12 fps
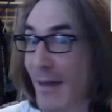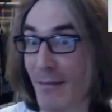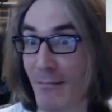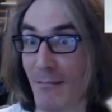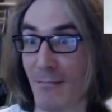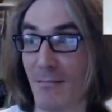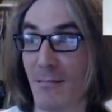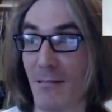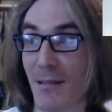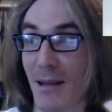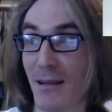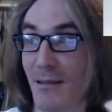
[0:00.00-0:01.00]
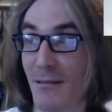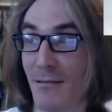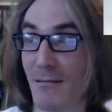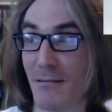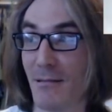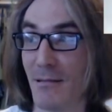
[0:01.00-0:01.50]
And then they're like,
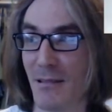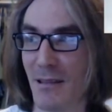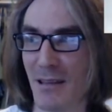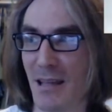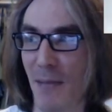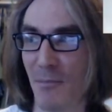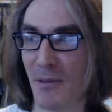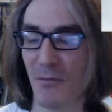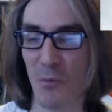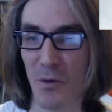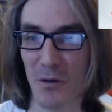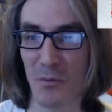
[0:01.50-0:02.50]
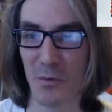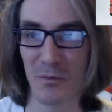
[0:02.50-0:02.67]
yeah, but